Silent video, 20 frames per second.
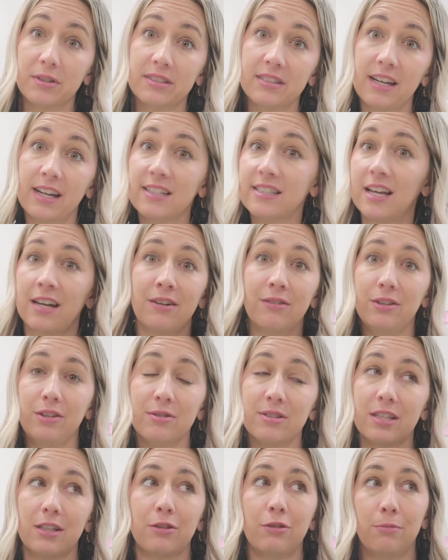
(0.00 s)
Slides. I don't
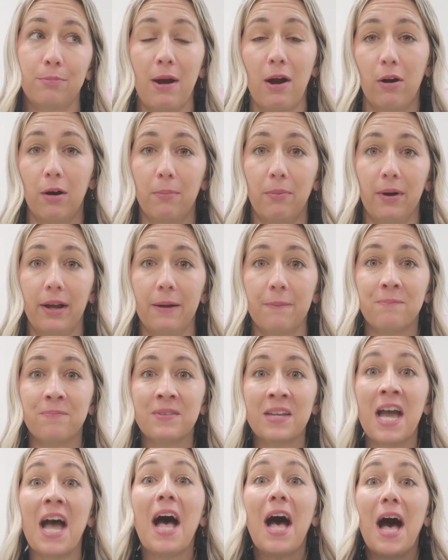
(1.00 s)
use it through PowerPoint.
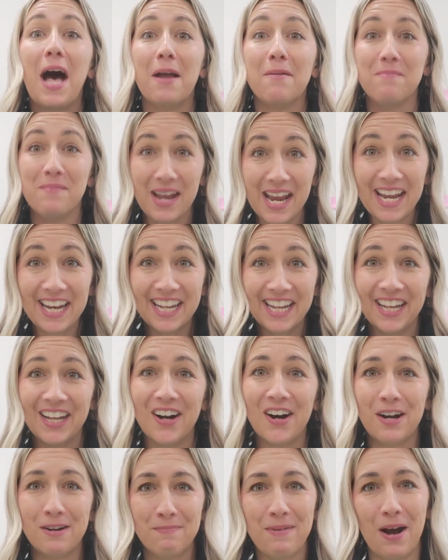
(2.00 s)
I made it
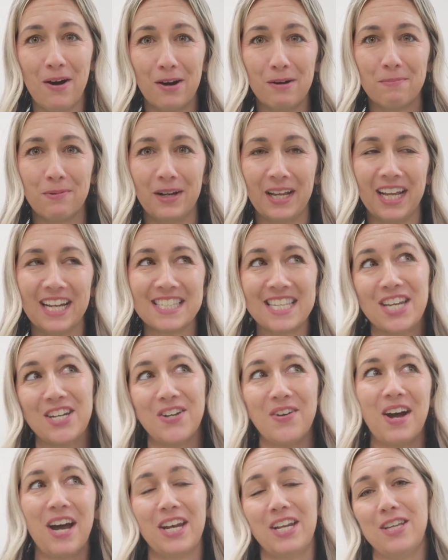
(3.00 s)
on PowerPoint because I
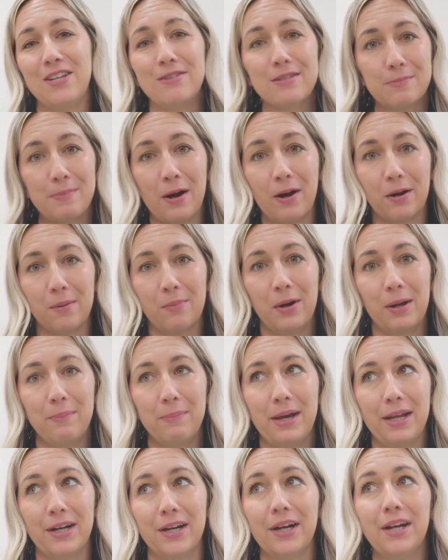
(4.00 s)
know how to use PowerPoint
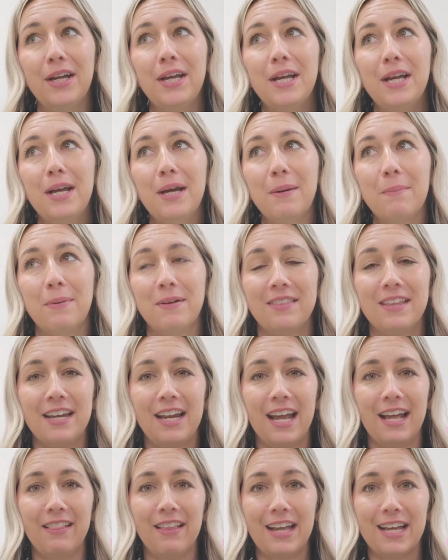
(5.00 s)
better, but then
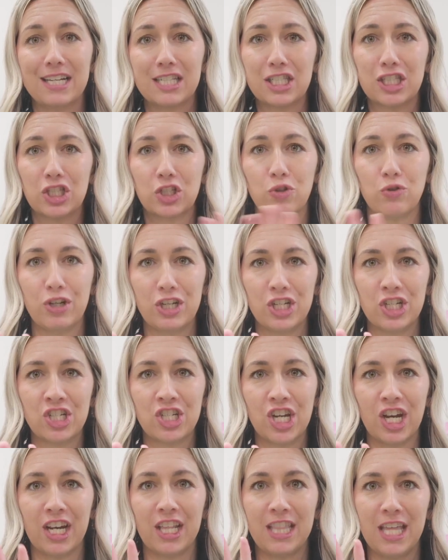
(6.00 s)
I like
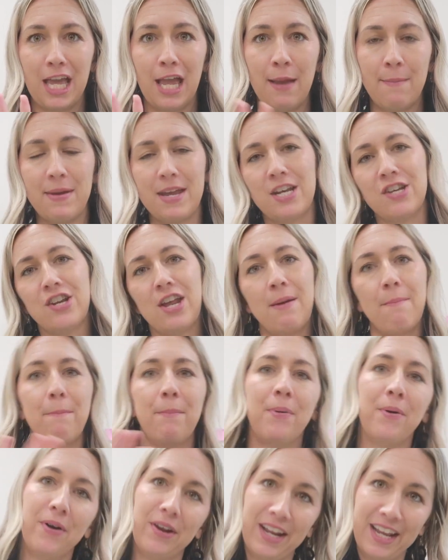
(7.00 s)
screenshotted the image and
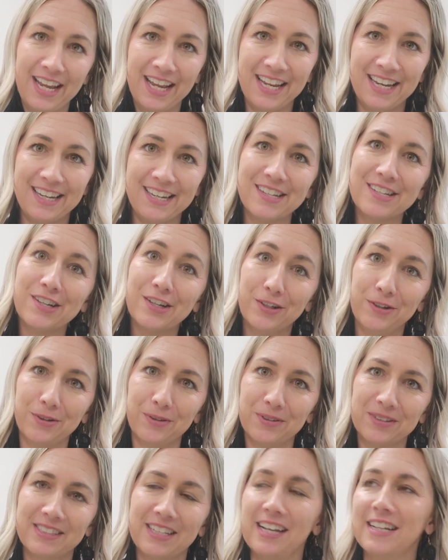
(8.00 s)
put it into
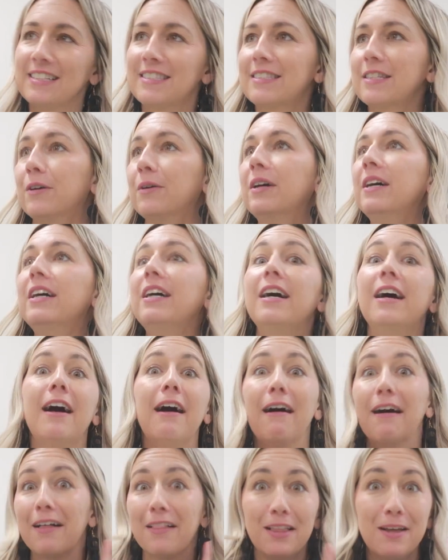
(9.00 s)
Google Slides. So
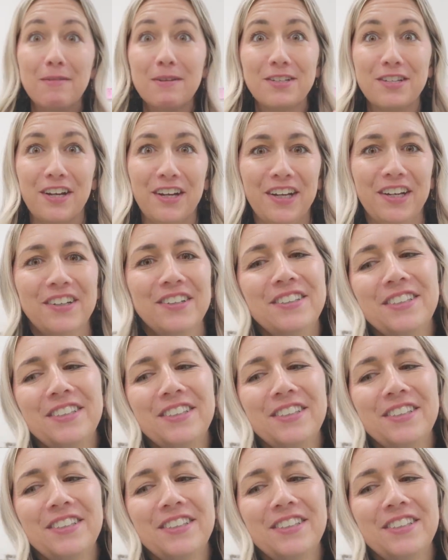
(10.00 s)
let me show you.